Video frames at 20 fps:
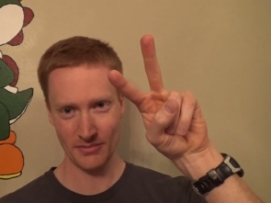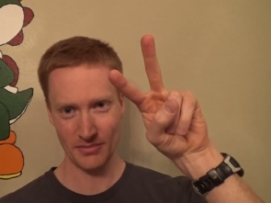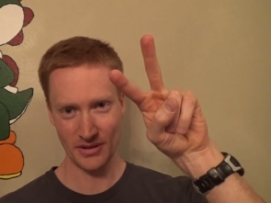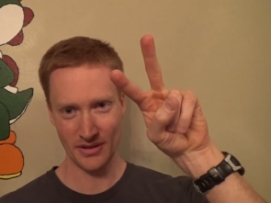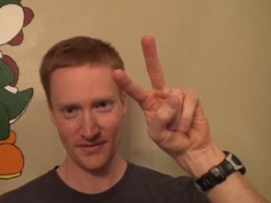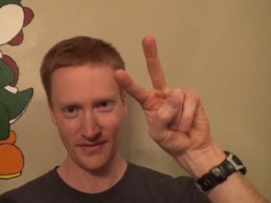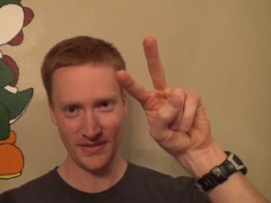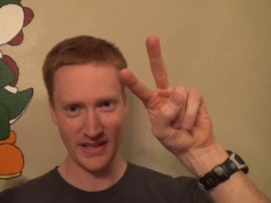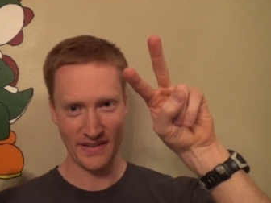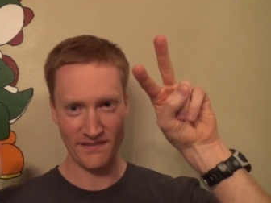
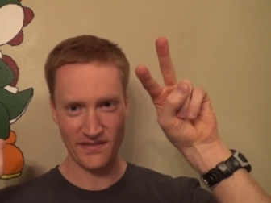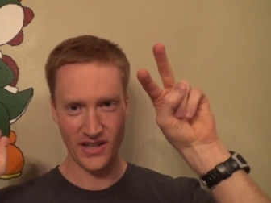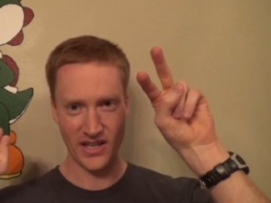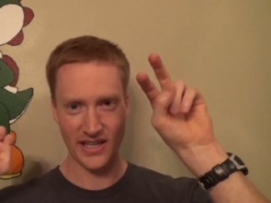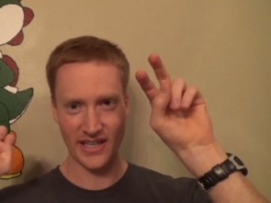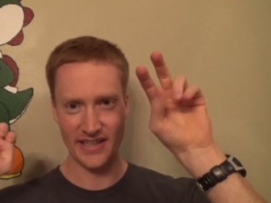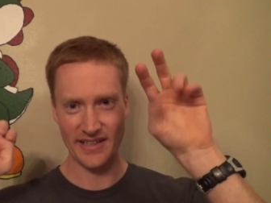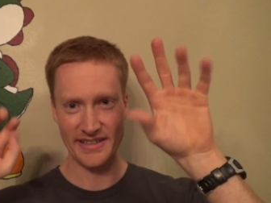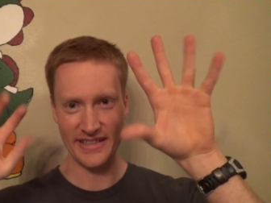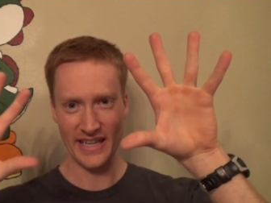but if you had
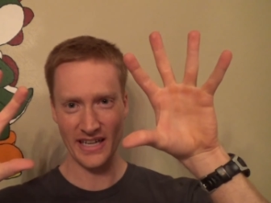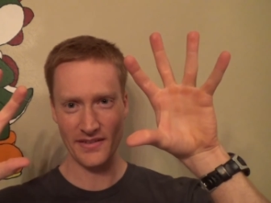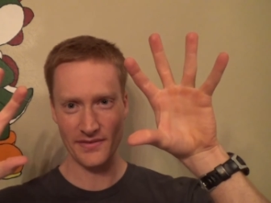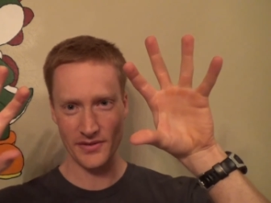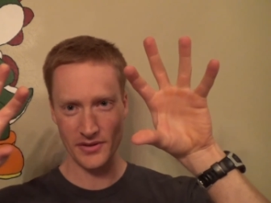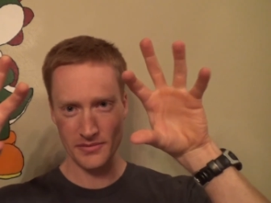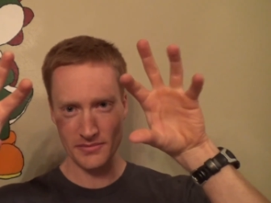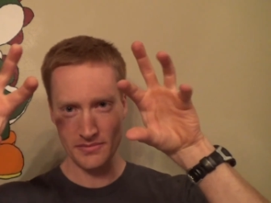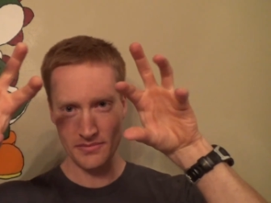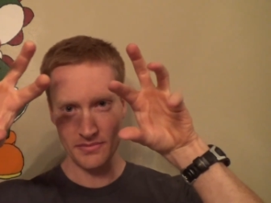fucking 10 of
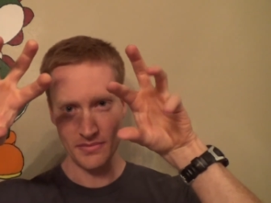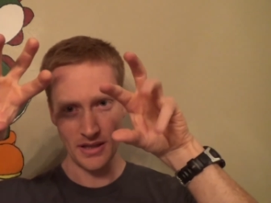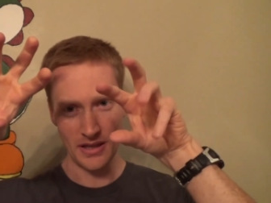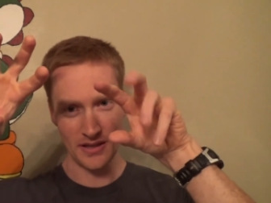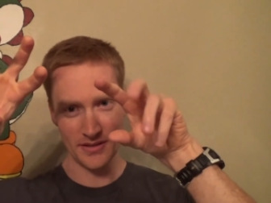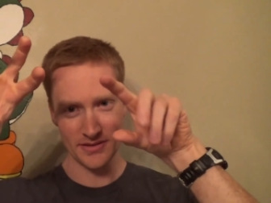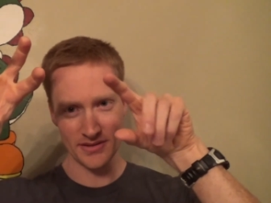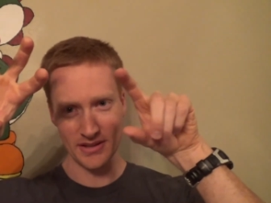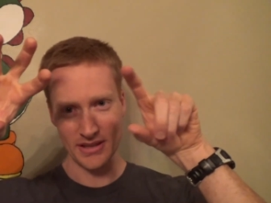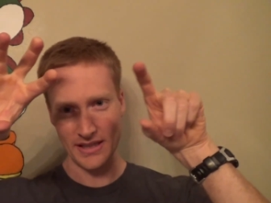them
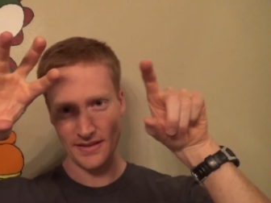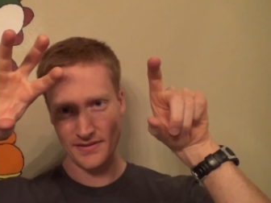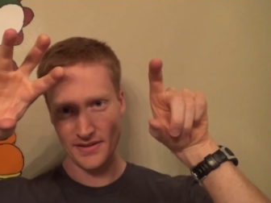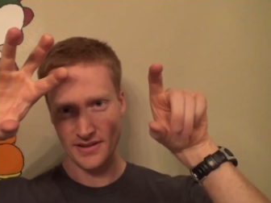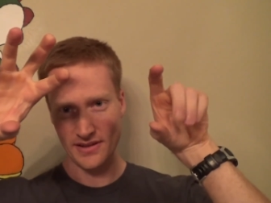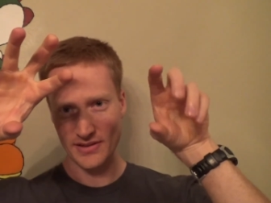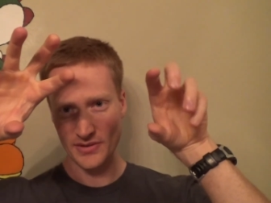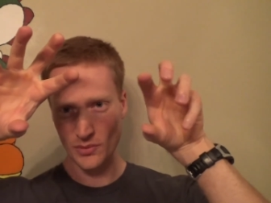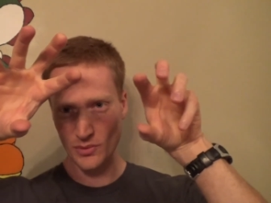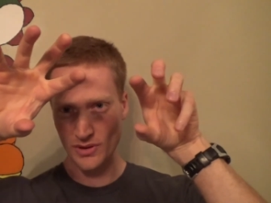all slaved to
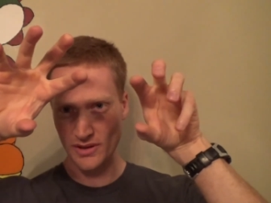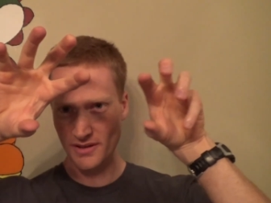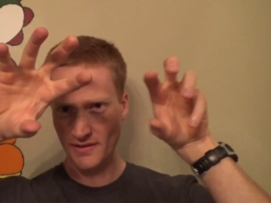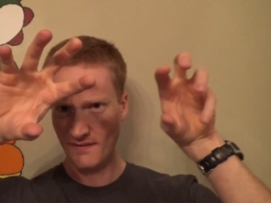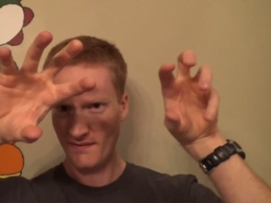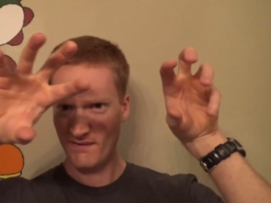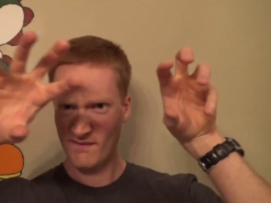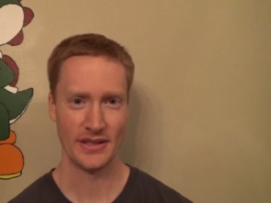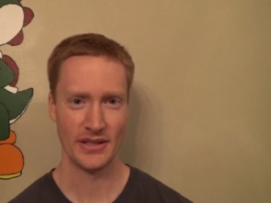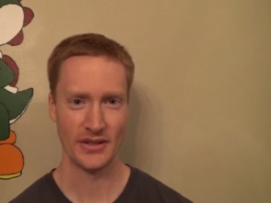this one,
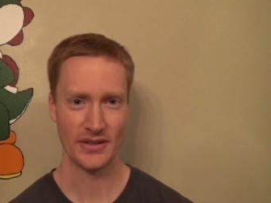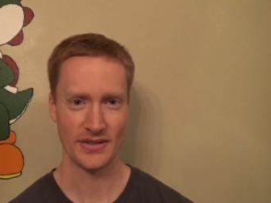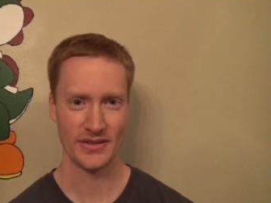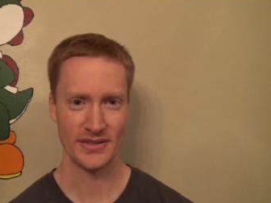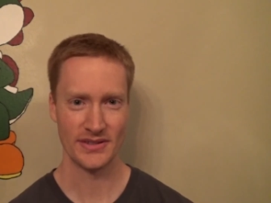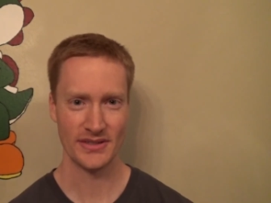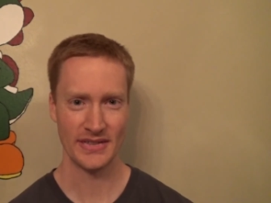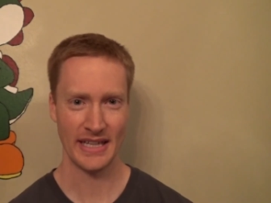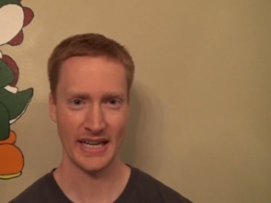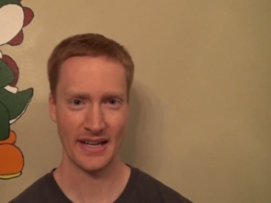you can
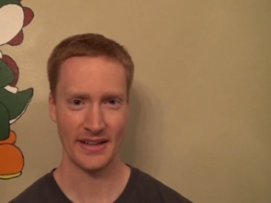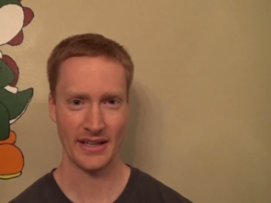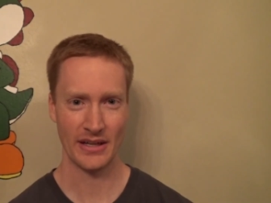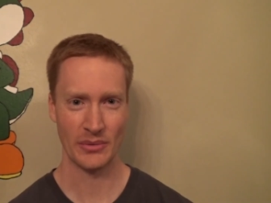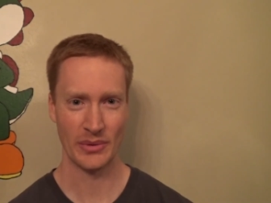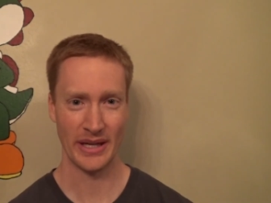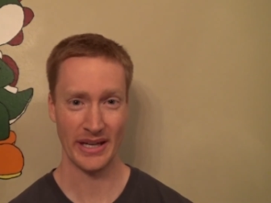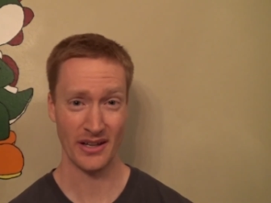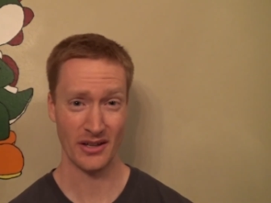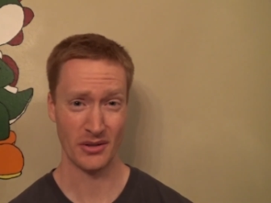see how
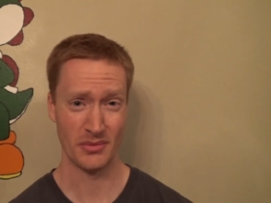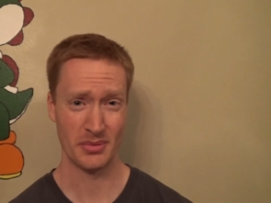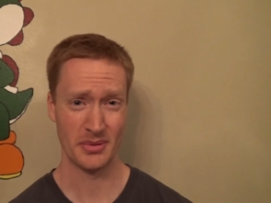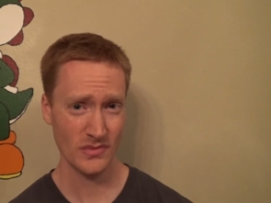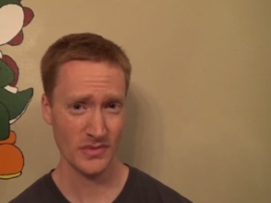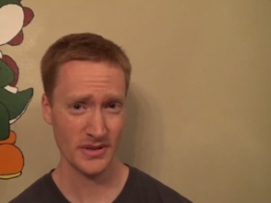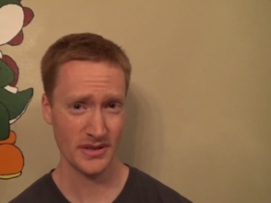that would help.